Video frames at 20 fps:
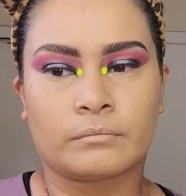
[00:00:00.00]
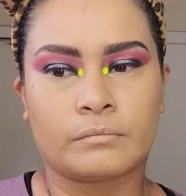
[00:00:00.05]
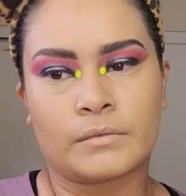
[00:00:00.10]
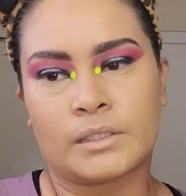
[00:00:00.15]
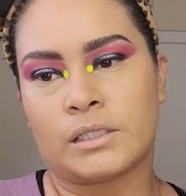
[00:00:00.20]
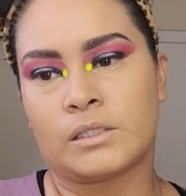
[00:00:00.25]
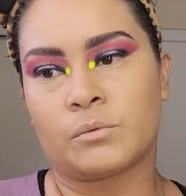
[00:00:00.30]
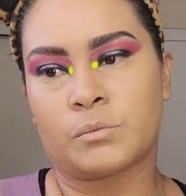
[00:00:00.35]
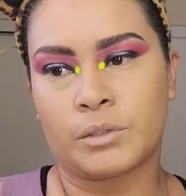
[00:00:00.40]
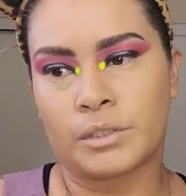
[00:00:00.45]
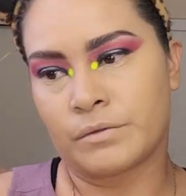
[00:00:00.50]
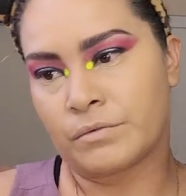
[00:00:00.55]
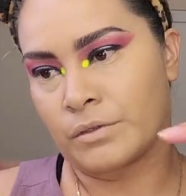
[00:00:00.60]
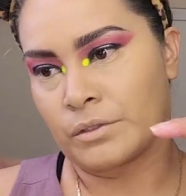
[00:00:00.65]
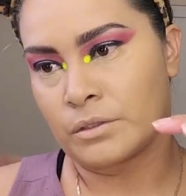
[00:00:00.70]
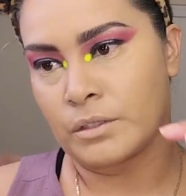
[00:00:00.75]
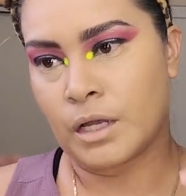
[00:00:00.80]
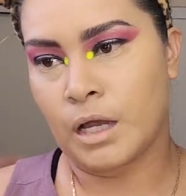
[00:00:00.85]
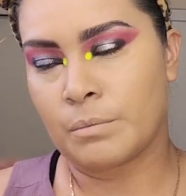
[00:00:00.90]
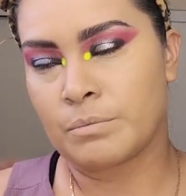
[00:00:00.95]
That's one of the
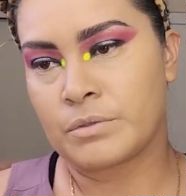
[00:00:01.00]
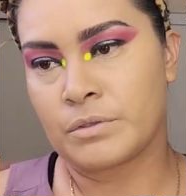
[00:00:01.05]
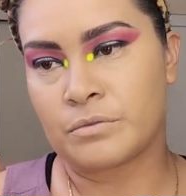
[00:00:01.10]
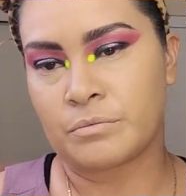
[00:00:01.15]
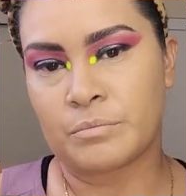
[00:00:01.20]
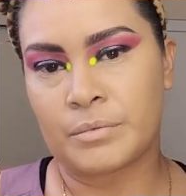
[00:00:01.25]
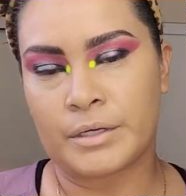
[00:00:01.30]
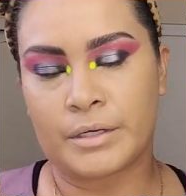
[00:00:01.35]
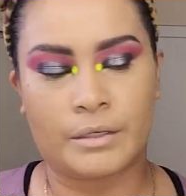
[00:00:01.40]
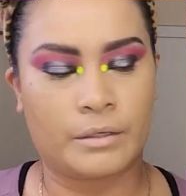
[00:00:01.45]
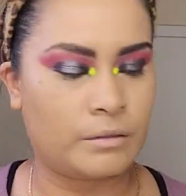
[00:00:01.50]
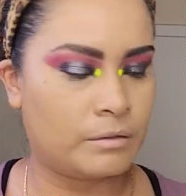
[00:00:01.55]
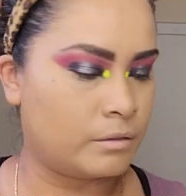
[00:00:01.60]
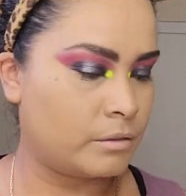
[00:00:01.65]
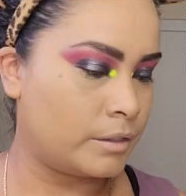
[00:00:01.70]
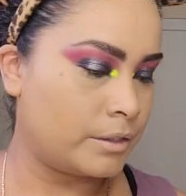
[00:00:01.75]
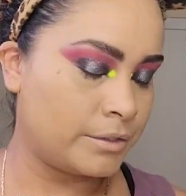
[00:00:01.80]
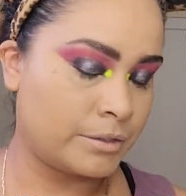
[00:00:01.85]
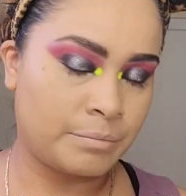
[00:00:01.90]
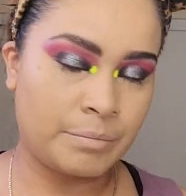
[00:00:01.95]
tops of my
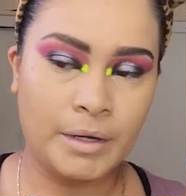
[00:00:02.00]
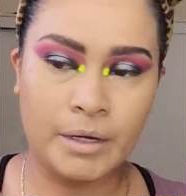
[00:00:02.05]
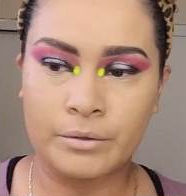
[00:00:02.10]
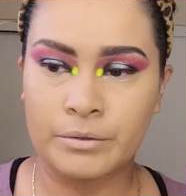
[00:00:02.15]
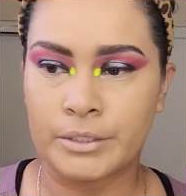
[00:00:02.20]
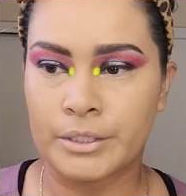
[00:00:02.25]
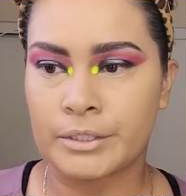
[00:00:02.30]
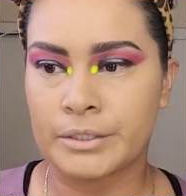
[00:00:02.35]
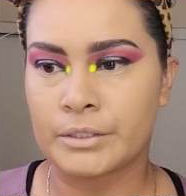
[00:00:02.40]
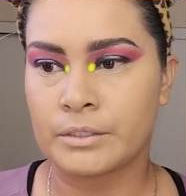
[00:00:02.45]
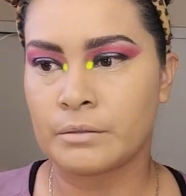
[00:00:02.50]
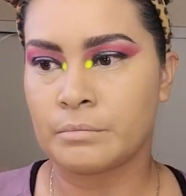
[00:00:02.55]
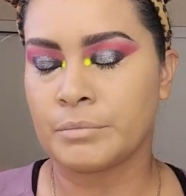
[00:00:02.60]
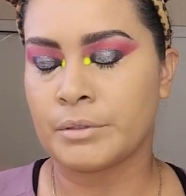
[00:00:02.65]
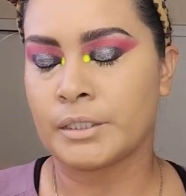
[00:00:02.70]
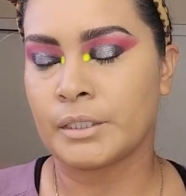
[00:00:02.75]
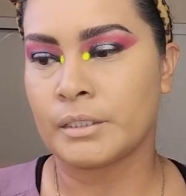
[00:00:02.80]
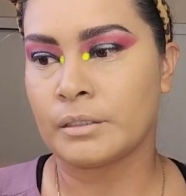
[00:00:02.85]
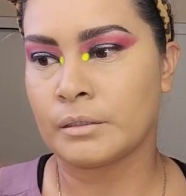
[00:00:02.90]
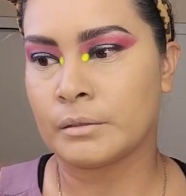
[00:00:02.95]
other powders,
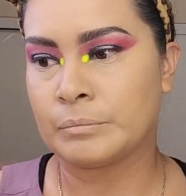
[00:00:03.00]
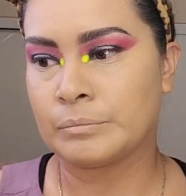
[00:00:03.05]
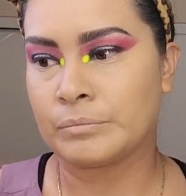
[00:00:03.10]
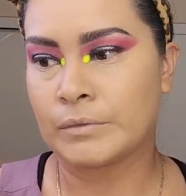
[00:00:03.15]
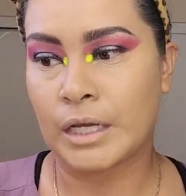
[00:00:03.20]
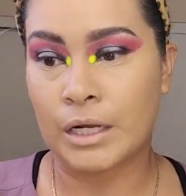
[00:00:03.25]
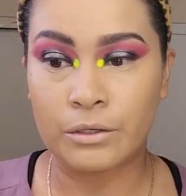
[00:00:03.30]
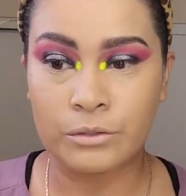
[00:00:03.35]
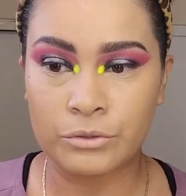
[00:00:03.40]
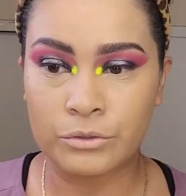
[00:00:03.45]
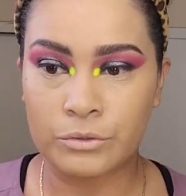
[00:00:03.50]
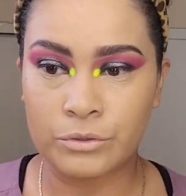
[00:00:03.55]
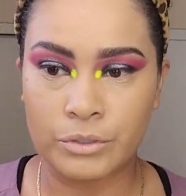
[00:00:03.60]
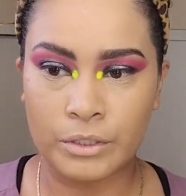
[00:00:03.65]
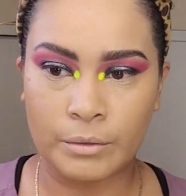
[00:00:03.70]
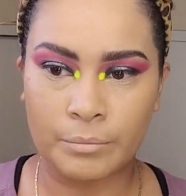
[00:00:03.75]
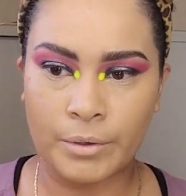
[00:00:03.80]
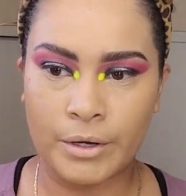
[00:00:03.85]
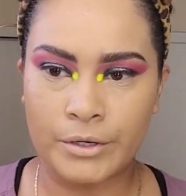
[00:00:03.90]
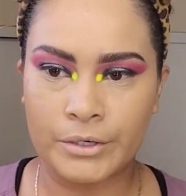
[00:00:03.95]
but I don't use
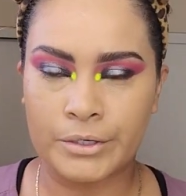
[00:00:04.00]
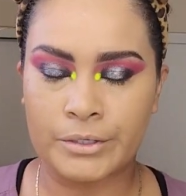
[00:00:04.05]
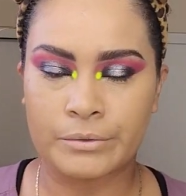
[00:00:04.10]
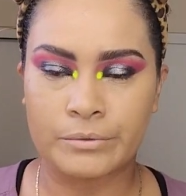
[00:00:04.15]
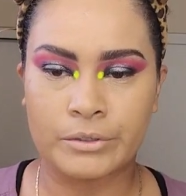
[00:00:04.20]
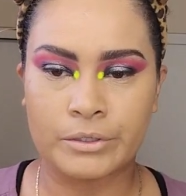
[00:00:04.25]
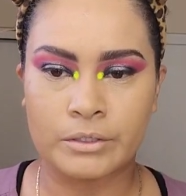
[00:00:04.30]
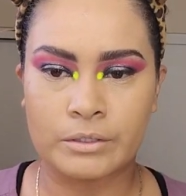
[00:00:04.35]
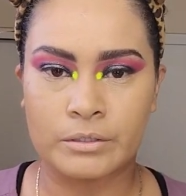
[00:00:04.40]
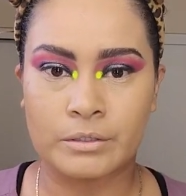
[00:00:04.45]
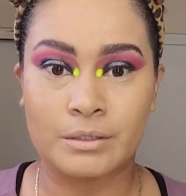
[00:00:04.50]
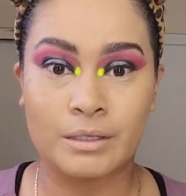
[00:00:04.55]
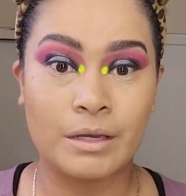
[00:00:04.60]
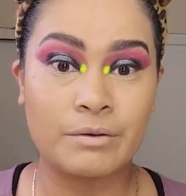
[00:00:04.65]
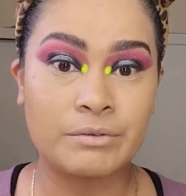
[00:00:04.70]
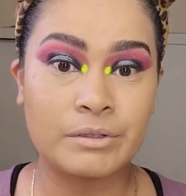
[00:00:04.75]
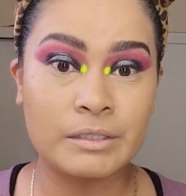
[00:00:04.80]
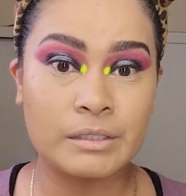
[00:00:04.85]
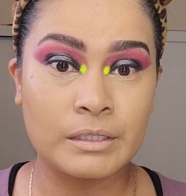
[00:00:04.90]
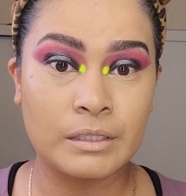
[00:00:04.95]
that powder because
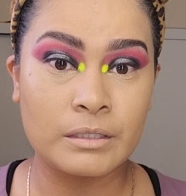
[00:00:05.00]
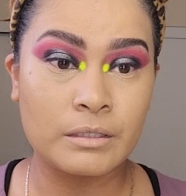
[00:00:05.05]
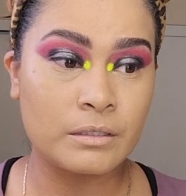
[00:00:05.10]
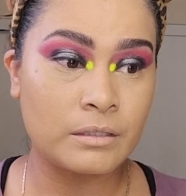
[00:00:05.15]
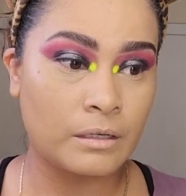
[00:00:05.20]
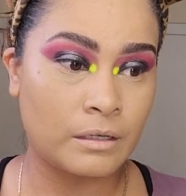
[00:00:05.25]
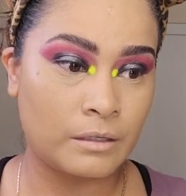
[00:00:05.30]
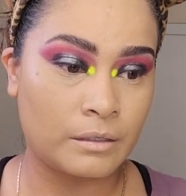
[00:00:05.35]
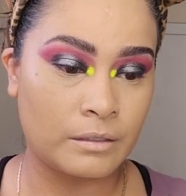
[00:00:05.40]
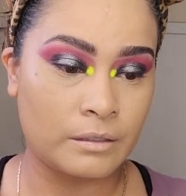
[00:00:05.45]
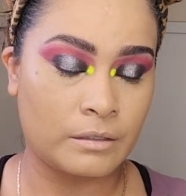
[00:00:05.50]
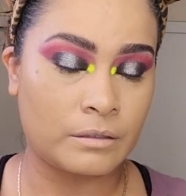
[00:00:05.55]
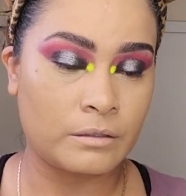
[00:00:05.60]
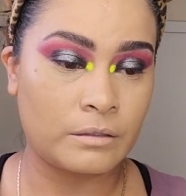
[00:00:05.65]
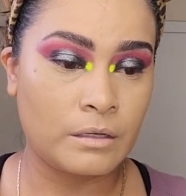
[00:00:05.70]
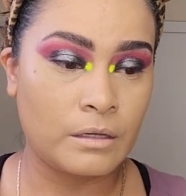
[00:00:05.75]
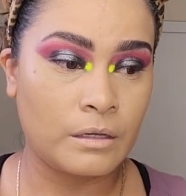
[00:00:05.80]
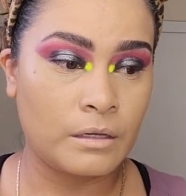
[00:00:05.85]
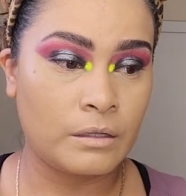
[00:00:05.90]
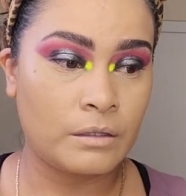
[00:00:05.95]
ever since I
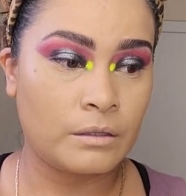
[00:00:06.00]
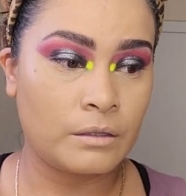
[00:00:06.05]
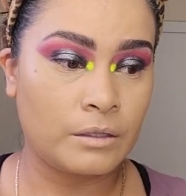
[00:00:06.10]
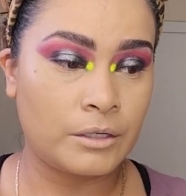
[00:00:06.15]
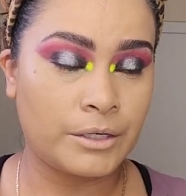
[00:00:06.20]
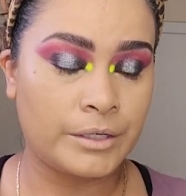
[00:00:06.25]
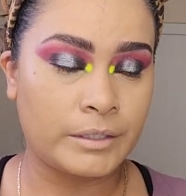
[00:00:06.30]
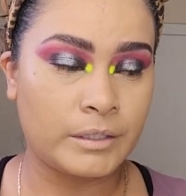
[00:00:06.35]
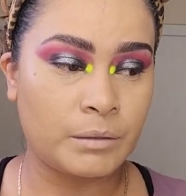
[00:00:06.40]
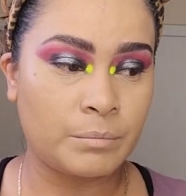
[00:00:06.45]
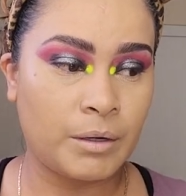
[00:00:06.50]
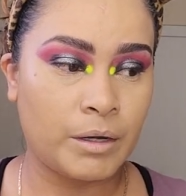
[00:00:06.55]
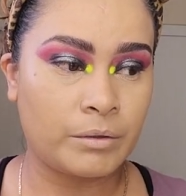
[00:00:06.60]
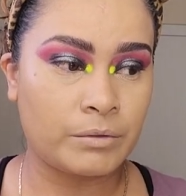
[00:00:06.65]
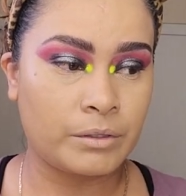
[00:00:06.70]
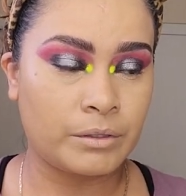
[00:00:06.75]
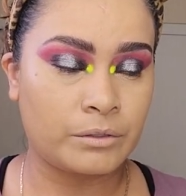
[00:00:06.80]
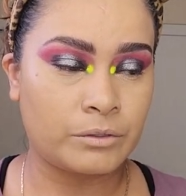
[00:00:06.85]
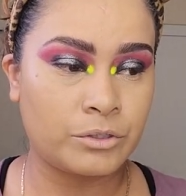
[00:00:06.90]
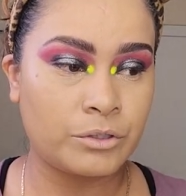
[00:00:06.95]
learned
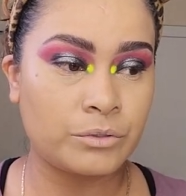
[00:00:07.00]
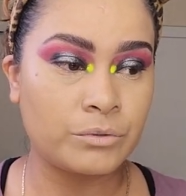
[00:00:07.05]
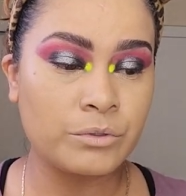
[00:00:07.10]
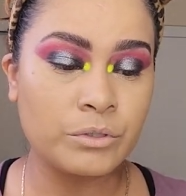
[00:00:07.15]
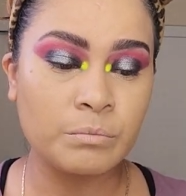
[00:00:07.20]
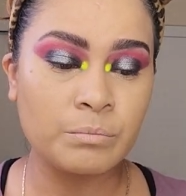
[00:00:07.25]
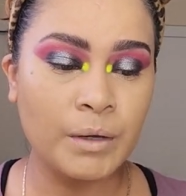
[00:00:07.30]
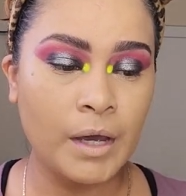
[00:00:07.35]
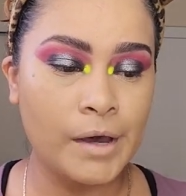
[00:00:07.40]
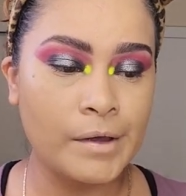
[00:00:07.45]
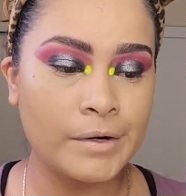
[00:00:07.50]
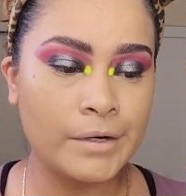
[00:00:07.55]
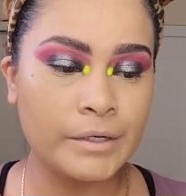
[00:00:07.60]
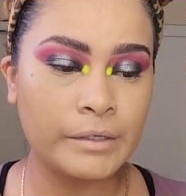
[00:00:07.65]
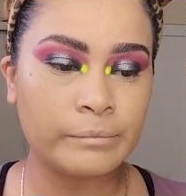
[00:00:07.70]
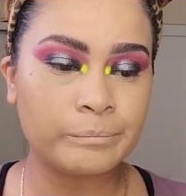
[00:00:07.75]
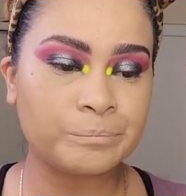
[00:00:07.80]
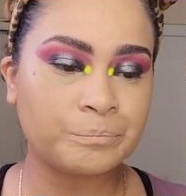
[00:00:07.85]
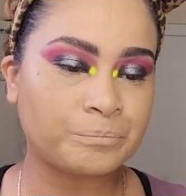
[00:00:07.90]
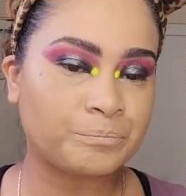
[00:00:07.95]
about the translucent
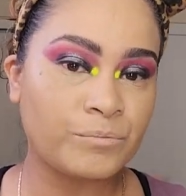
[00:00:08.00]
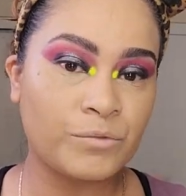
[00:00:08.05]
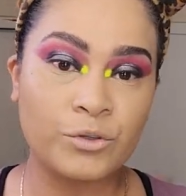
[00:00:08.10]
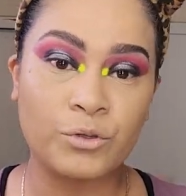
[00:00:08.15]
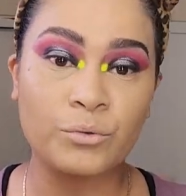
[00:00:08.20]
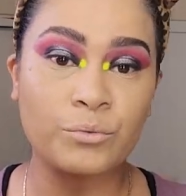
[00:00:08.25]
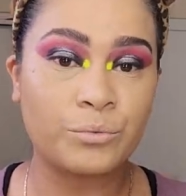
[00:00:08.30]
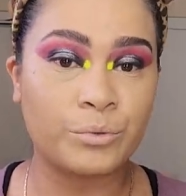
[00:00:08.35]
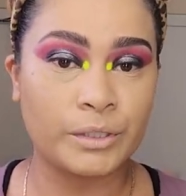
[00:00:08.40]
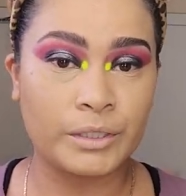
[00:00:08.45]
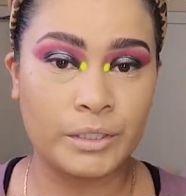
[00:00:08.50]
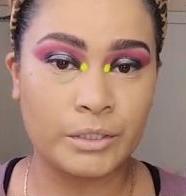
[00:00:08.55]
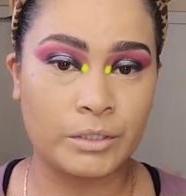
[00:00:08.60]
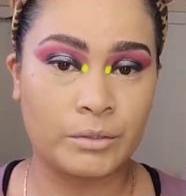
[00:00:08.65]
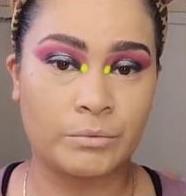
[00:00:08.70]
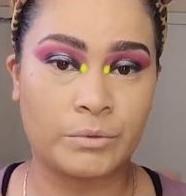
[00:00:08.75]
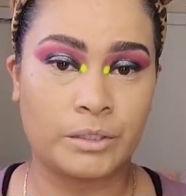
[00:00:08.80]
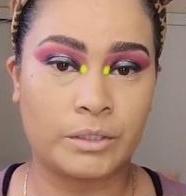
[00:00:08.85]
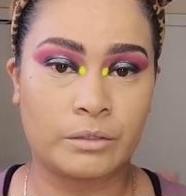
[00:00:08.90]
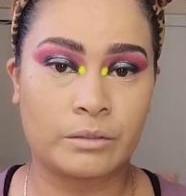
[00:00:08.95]
powder, you really
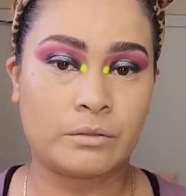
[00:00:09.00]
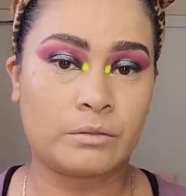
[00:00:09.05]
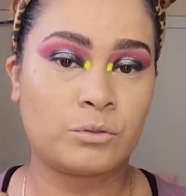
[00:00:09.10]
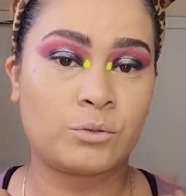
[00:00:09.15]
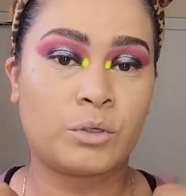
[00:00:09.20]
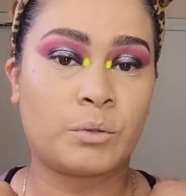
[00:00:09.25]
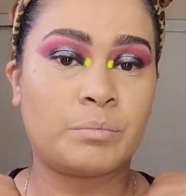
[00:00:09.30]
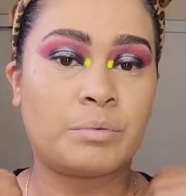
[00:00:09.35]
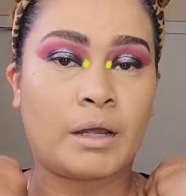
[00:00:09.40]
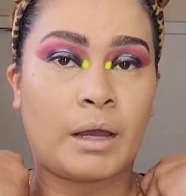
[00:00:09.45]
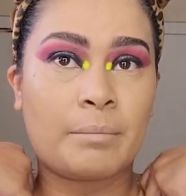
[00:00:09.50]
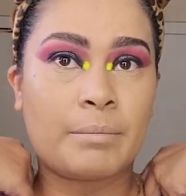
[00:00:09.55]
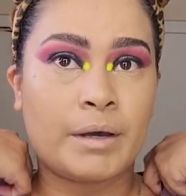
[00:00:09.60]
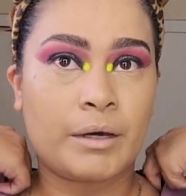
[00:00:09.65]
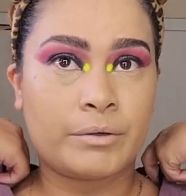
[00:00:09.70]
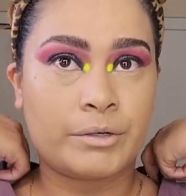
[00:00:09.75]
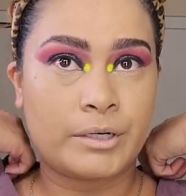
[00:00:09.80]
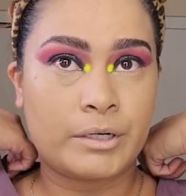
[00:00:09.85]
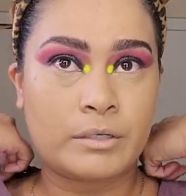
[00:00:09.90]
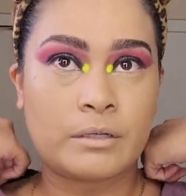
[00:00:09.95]
don't need to apply
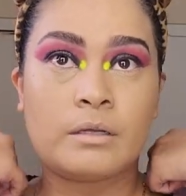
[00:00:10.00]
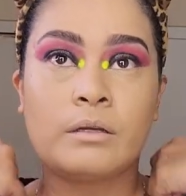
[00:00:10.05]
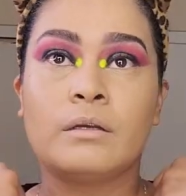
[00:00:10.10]
powder.